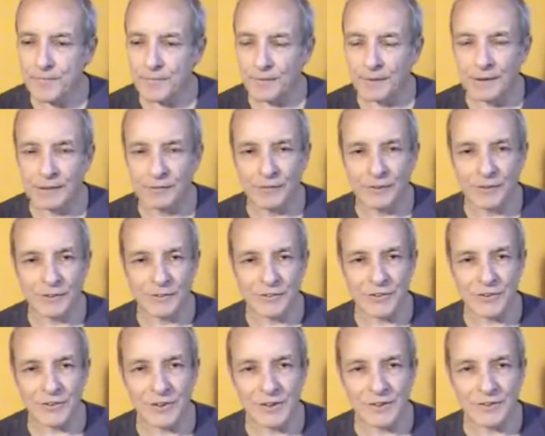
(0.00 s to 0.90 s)
leaving her
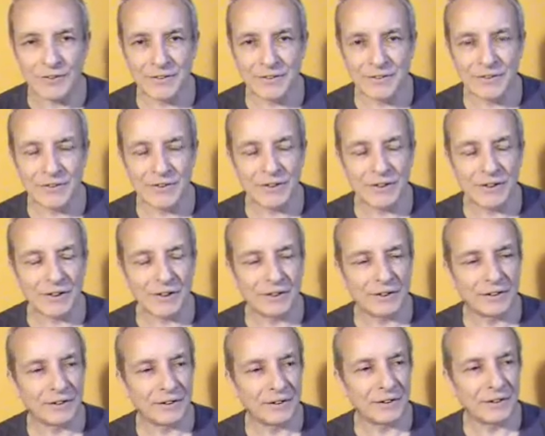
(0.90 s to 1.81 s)
status
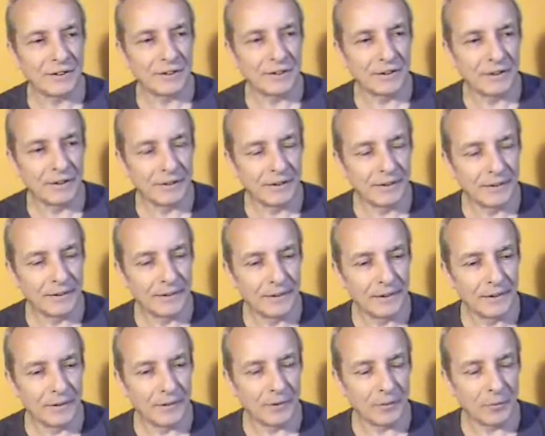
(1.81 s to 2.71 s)
here
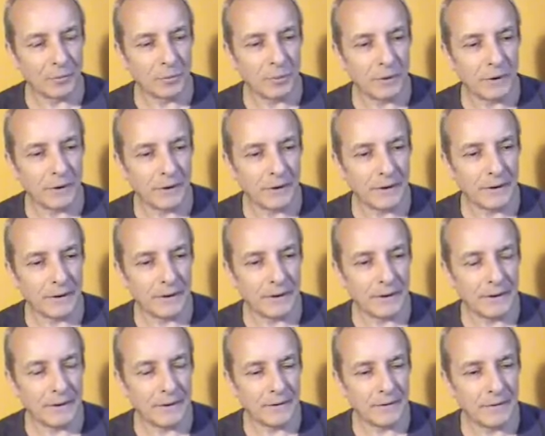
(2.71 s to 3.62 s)

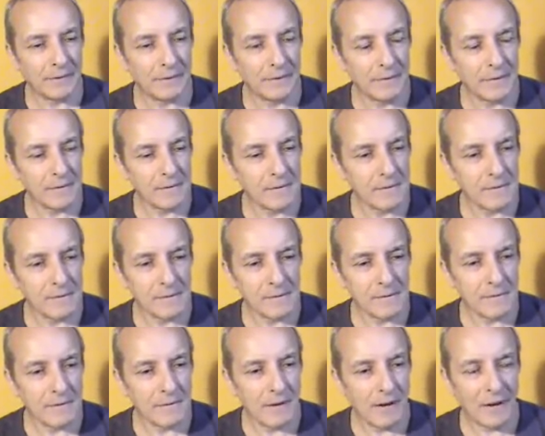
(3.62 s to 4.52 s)
completely
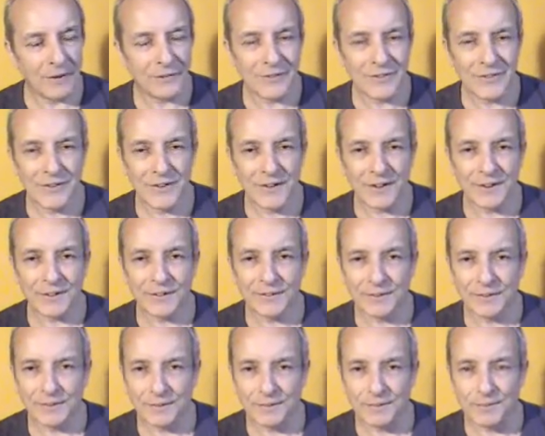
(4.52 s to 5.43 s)

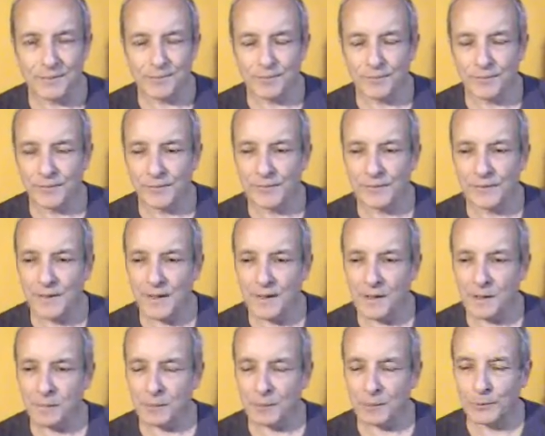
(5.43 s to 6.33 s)
uncertain. It's
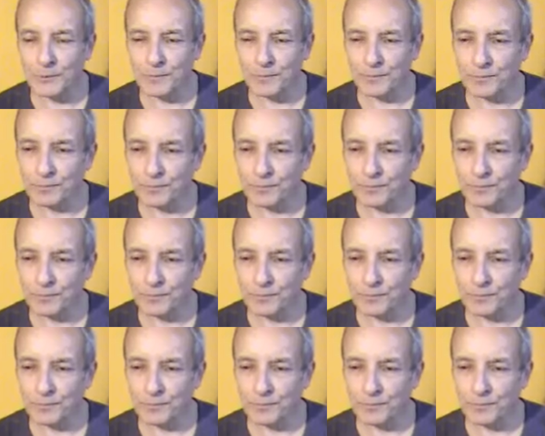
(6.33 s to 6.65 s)
terrible.